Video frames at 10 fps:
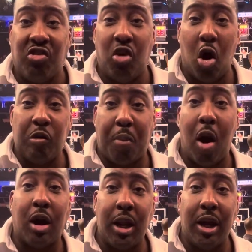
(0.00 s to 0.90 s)
Charles
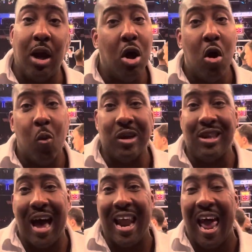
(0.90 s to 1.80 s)
Barkley was
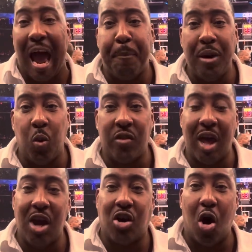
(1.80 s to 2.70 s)
not happy with
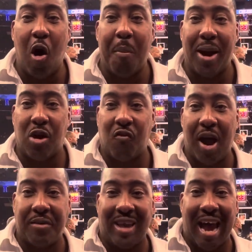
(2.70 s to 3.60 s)
a call by the ref.